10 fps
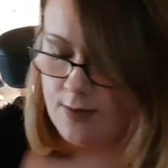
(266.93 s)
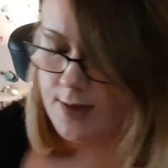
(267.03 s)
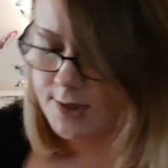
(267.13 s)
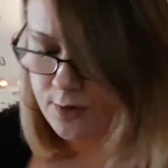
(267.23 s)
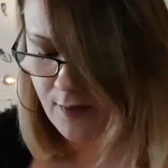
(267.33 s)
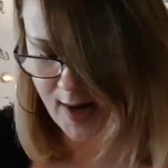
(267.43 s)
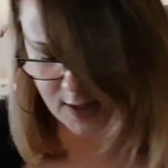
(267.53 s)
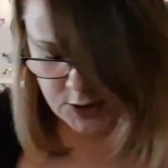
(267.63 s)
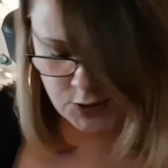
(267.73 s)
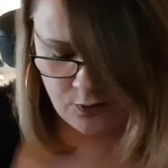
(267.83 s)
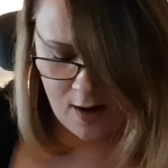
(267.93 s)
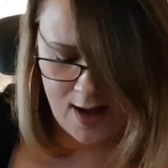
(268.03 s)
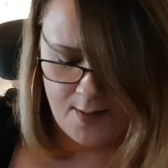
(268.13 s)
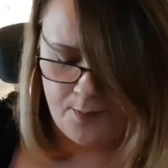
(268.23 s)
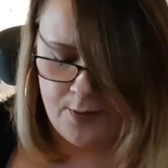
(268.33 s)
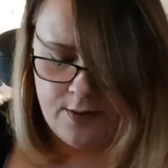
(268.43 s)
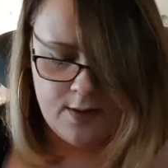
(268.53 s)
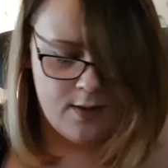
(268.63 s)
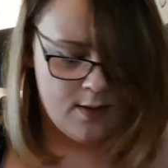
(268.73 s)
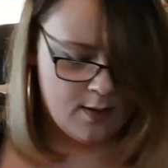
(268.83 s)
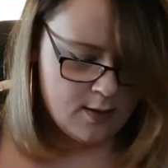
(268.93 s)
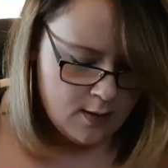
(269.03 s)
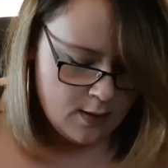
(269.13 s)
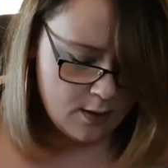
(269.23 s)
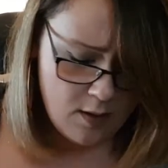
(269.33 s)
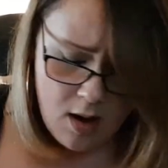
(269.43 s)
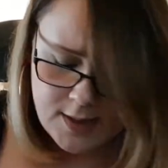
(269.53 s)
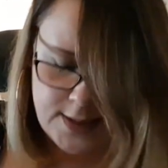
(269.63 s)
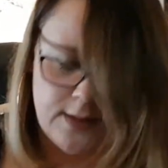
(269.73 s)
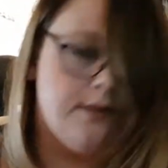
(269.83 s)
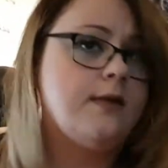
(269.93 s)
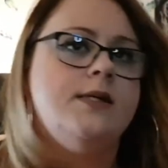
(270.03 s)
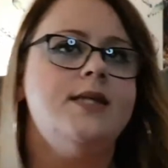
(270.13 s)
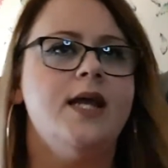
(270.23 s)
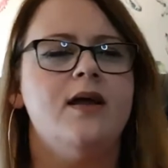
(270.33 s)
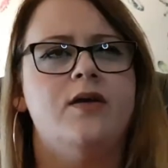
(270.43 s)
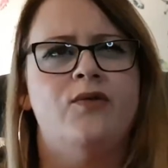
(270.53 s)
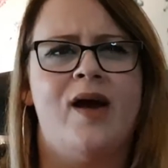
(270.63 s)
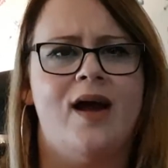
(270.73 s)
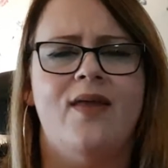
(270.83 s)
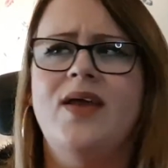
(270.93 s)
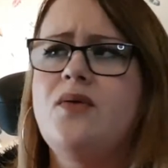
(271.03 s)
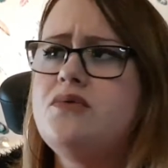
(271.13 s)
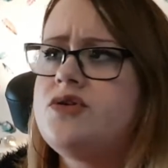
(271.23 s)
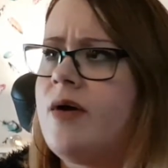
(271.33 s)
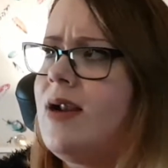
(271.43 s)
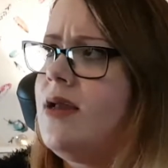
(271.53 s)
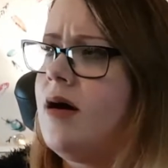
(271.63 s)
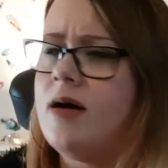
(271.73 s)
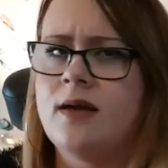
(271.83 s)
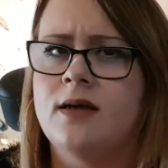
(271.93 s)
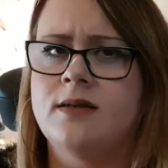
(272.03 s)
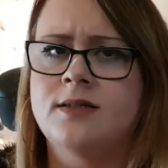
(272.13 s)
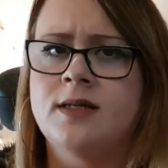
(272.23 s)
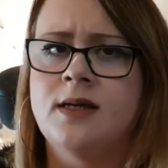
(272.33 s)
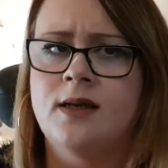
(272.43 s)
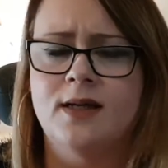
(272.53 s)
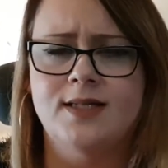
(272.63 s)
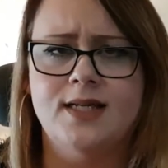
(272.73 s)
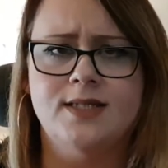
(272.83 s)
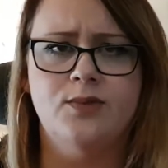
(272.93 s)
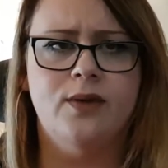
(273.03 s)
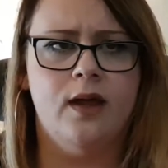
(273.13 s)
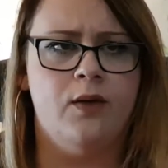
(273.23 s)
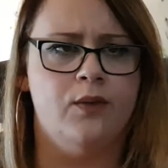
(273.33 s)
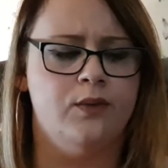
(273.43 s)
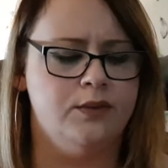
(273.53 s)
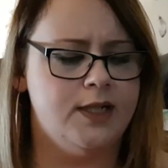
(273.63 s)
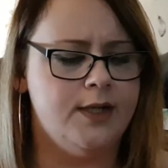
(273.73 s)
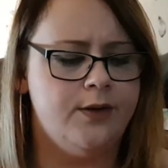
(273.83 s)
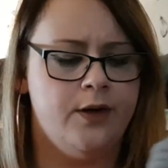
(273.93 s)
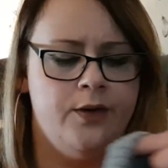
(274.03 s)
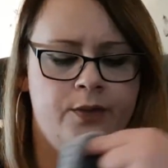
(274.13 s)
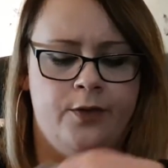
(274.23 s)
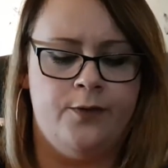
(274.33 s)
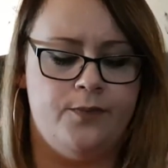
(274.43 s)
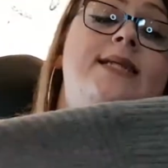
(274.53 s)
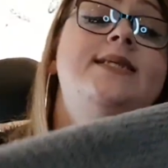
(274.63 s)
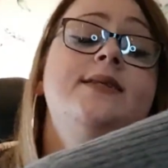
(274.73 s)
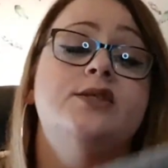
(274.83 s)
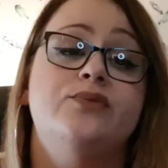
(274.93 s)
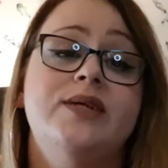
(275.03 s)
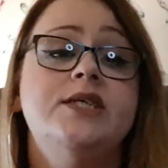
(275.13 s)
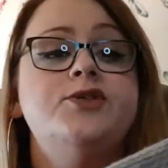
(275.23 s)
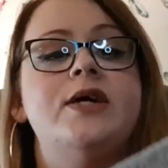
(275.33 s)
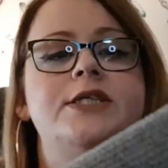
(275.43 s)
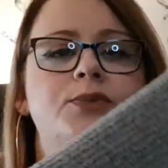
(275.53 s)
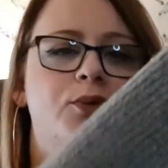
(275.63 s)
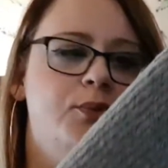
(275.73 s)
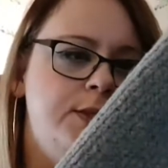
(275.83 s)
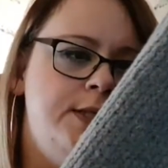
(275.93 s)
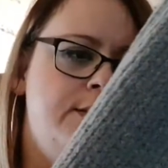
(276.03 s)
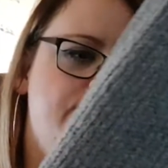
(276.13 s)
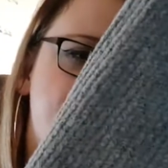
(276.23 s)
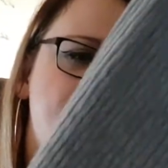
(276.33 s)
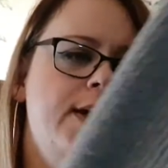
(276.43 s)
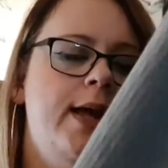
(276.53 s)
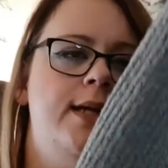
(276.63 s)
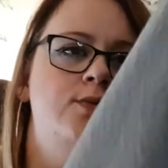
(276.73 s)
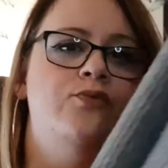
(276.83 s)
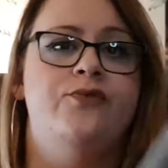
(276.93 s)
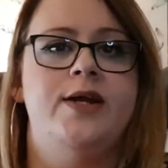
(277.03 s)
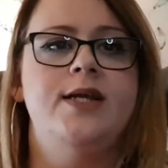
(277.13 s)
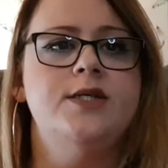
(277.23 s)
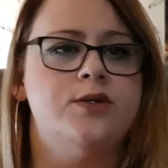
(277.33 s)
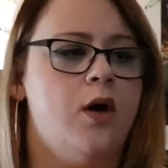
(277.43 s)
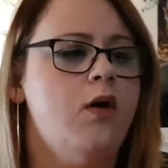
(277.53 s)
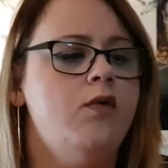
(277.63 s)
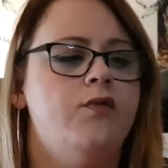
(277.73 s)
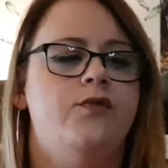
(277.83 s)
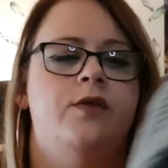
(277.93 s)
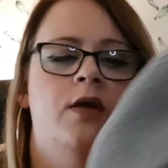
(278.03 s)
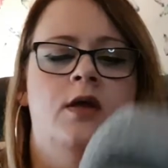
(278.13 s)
This grey stripe cardigan. There's like, are they called granny cardigans? Is that still what they're called? I don't know. It's in this really stretchy wool material. It's really soft,